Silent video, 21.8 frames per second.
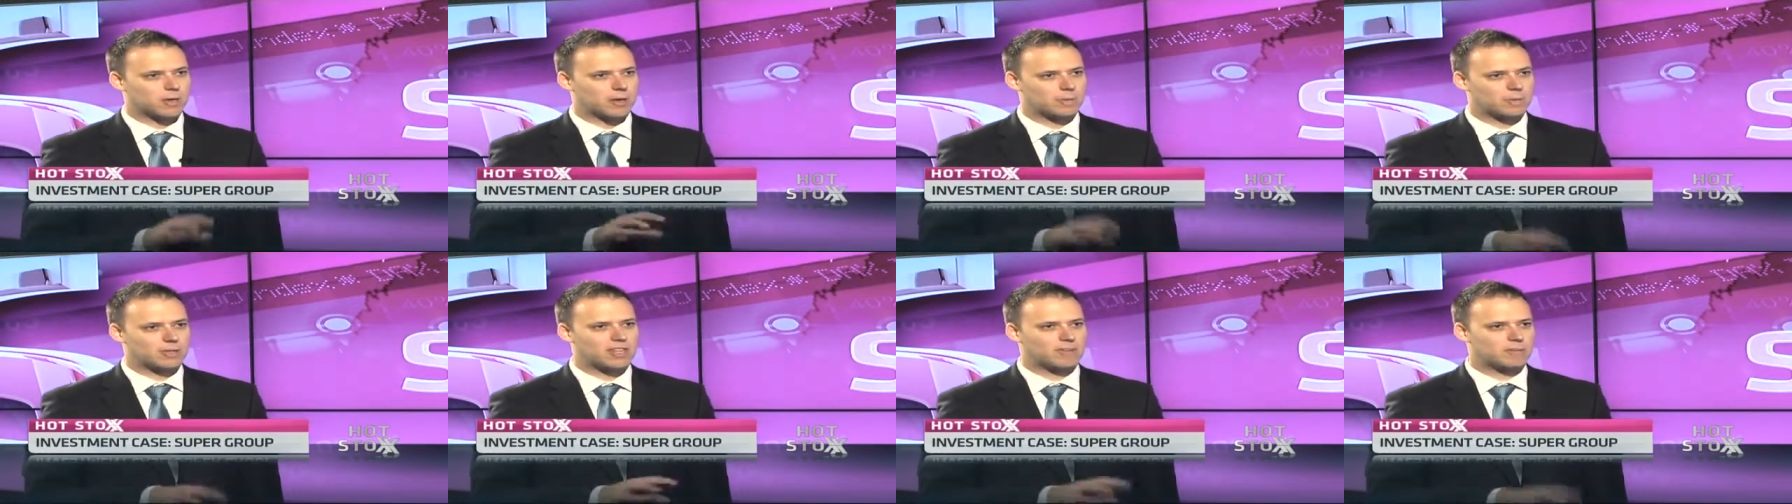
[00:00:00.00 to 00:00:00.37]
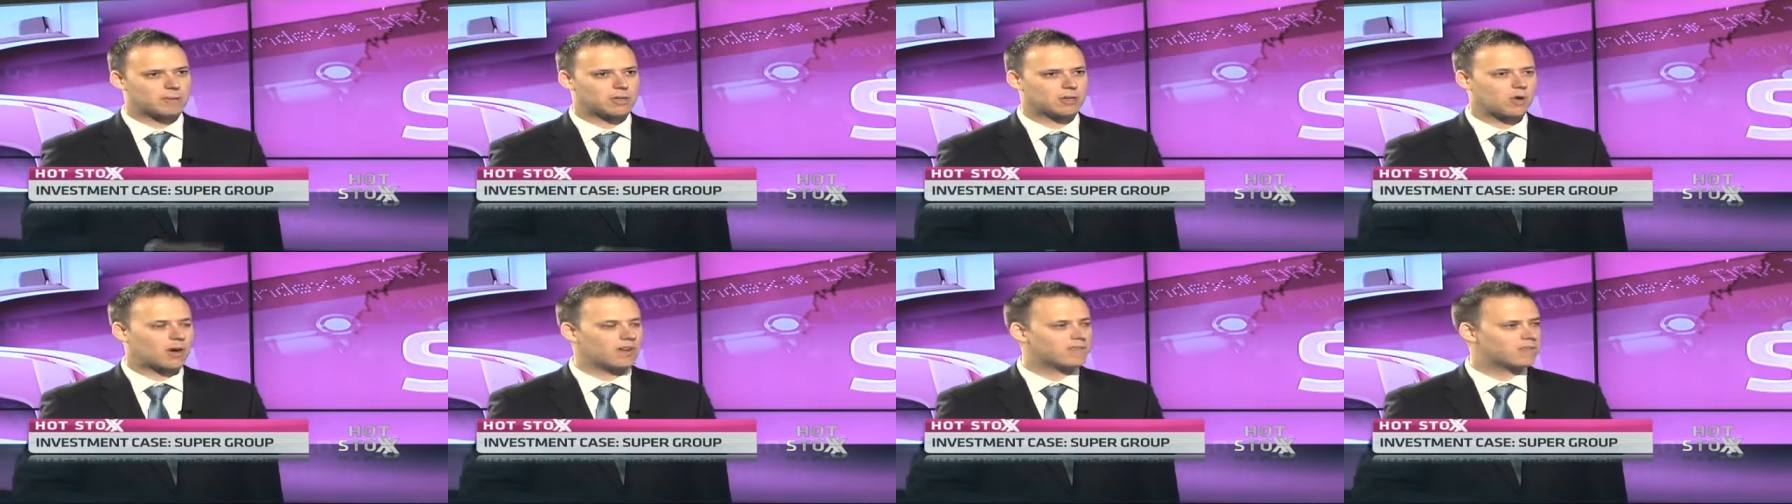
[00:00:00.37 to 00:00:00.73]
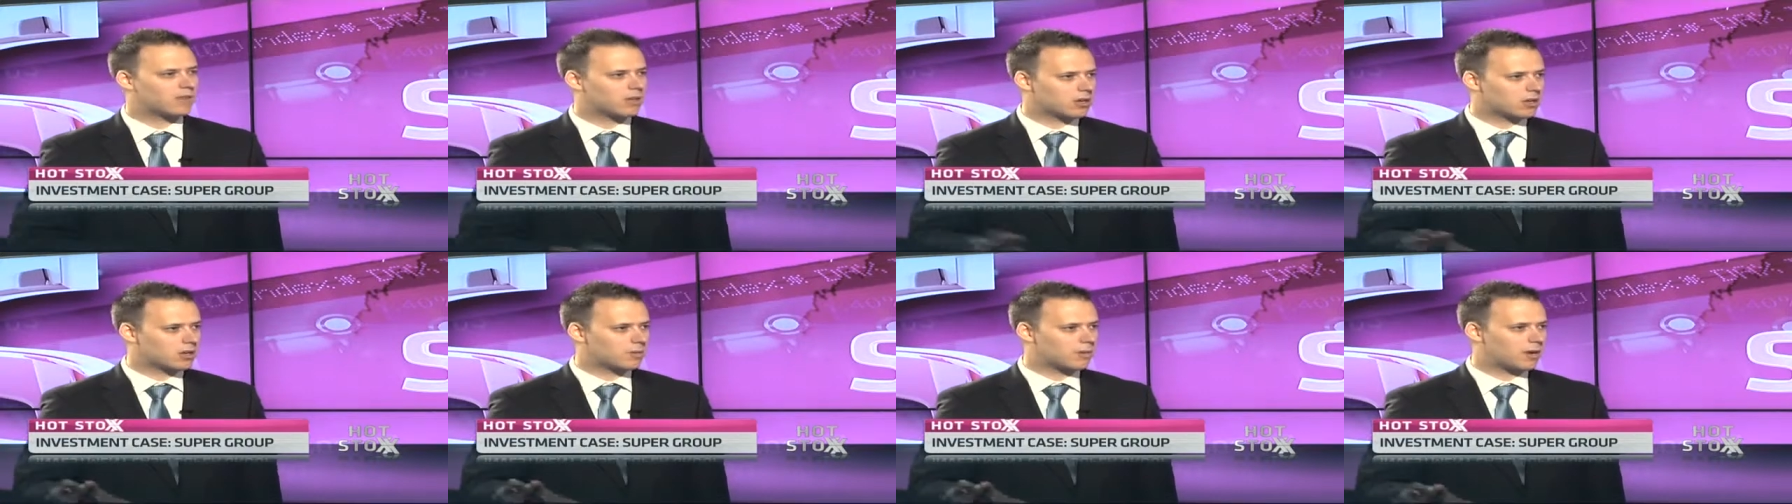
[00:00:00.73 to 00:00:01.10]
And I mean, they've been quite
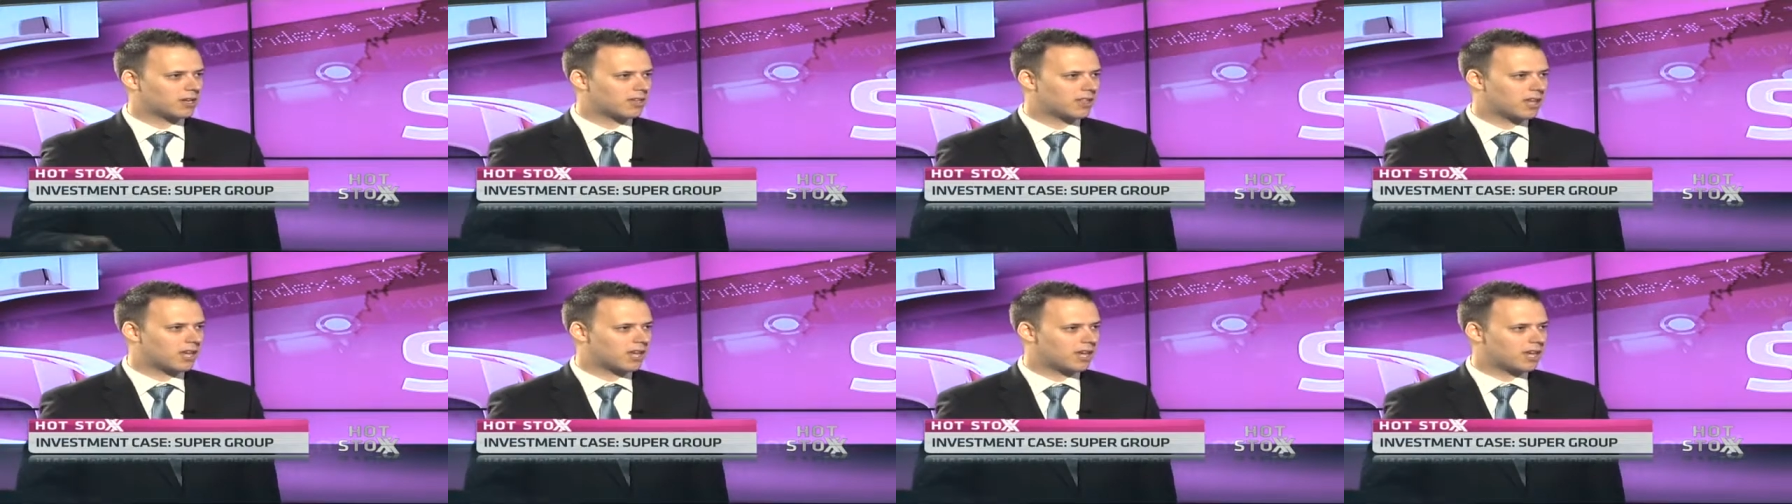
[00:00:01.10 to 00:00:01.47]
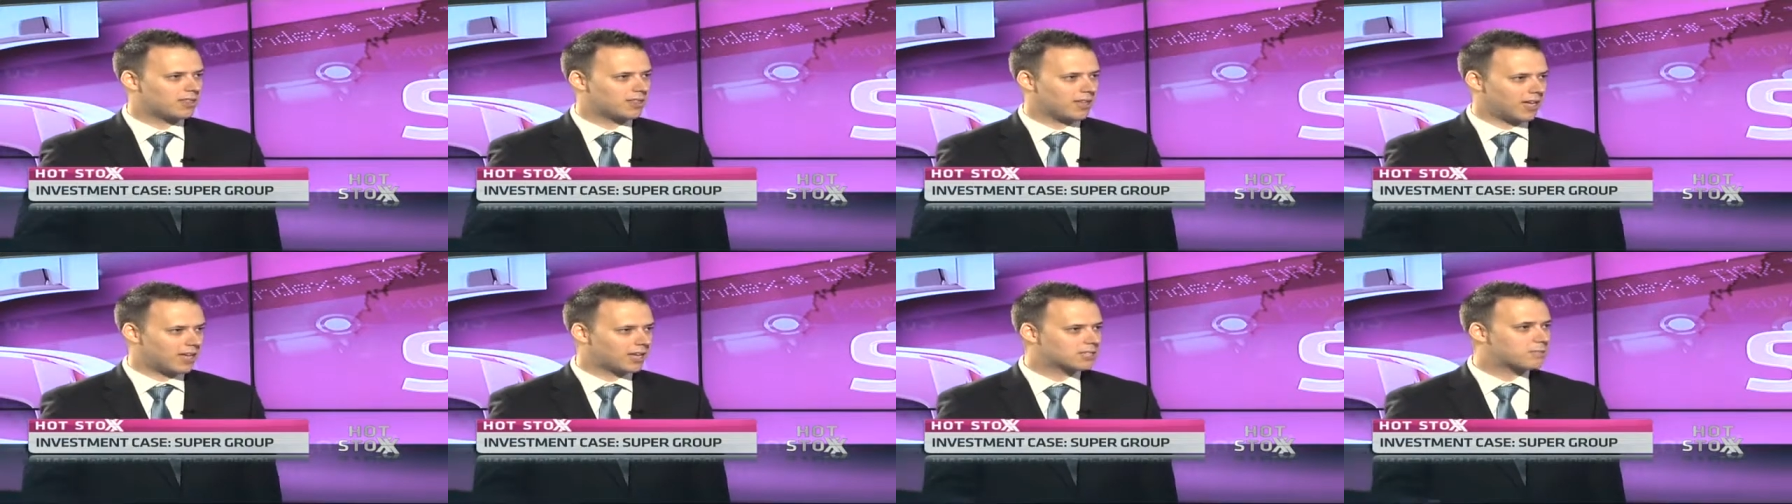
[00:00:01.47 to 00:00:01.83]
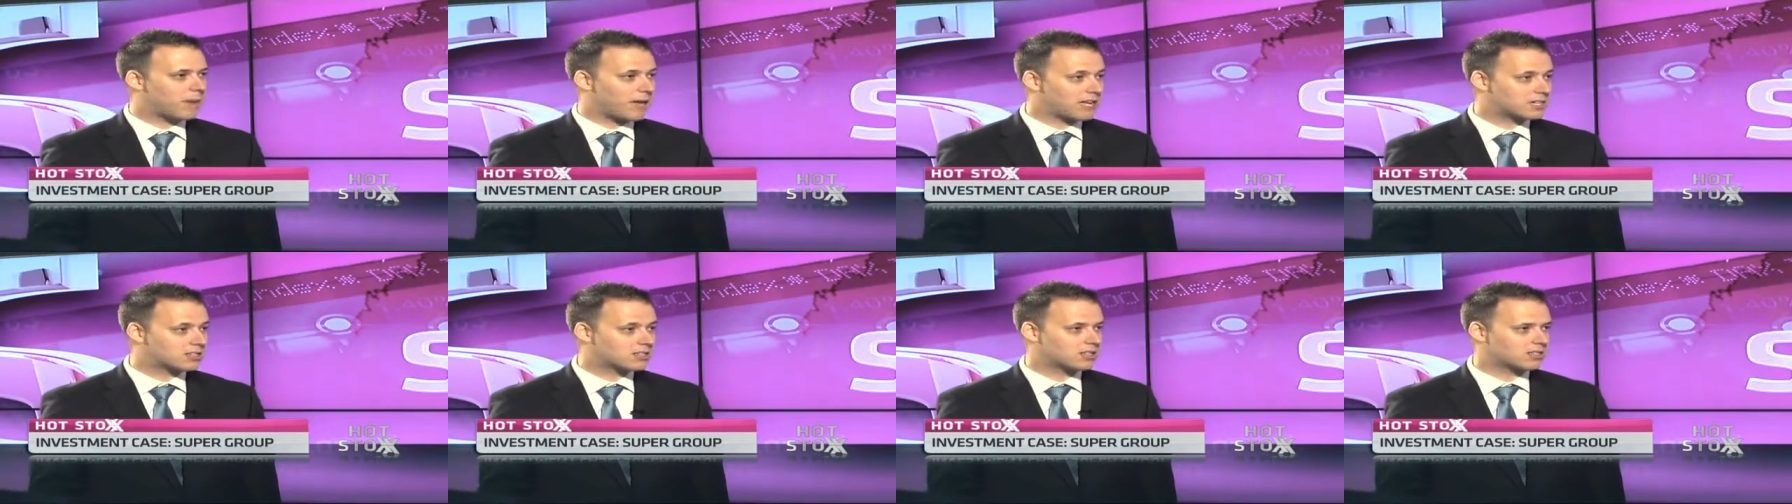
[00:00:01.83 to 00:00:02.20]
vocal about their
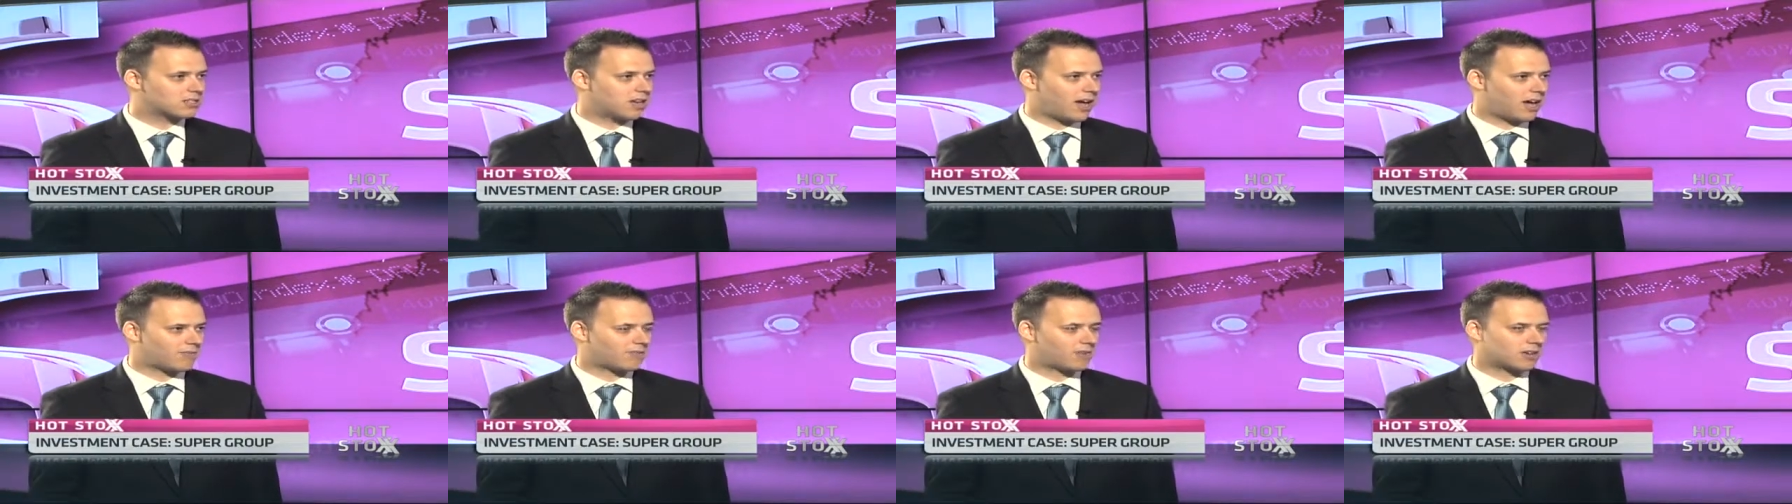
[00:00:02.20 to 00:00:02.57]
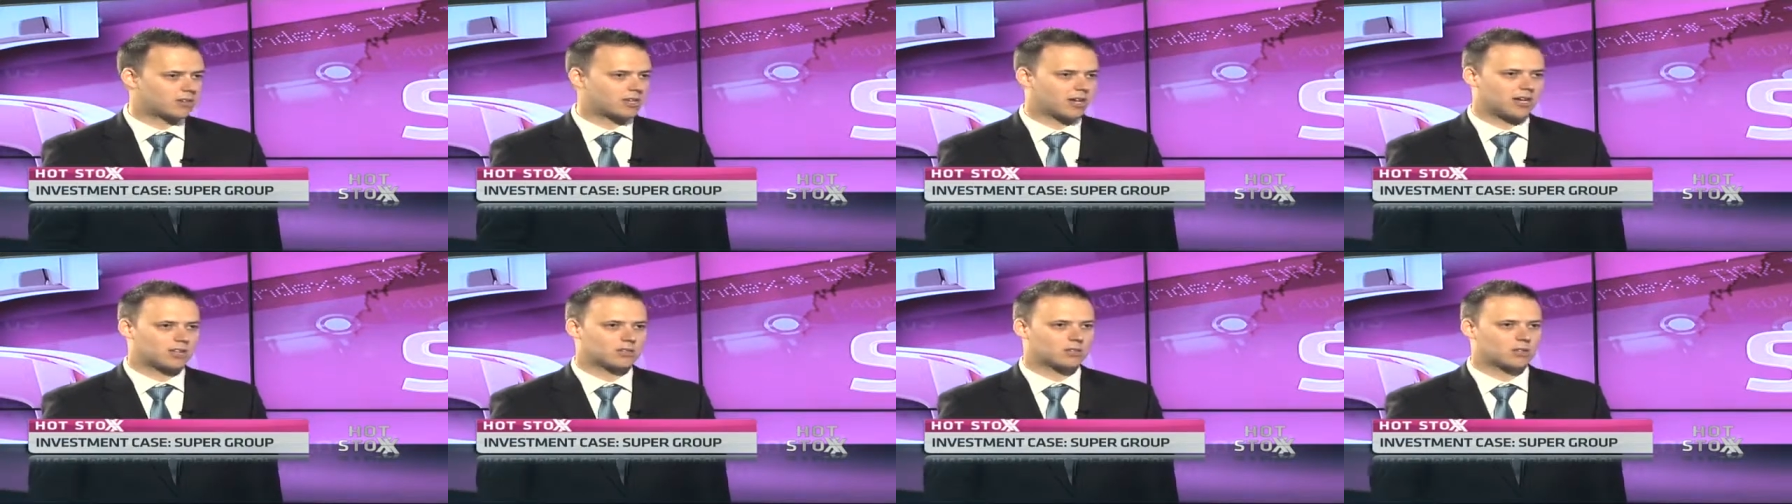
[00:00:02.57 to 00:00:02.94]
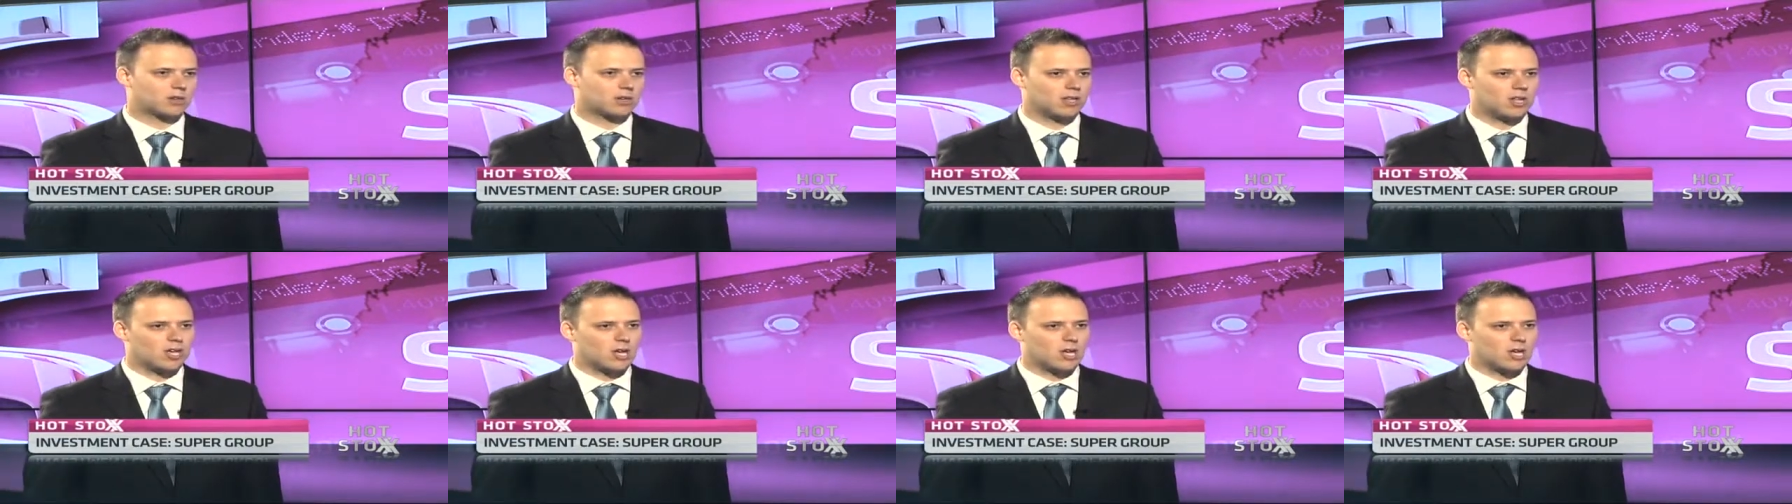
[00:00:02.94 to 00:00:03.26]
expansion into Africa as well,